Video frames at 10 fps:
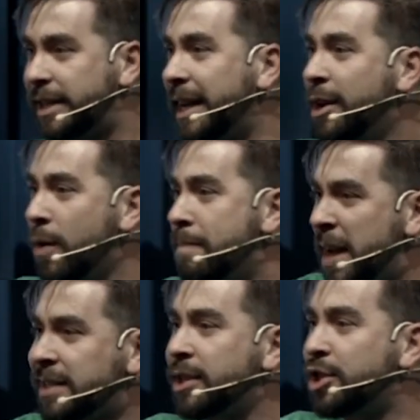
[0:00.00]
to hear a
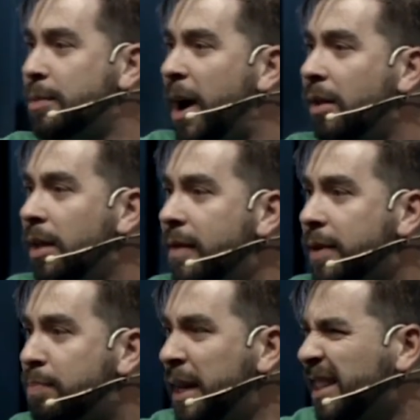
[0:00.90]
message about love
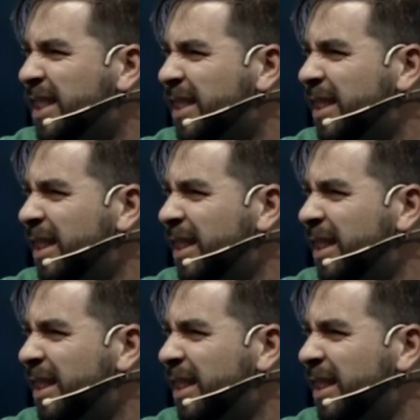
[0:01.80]
and peace.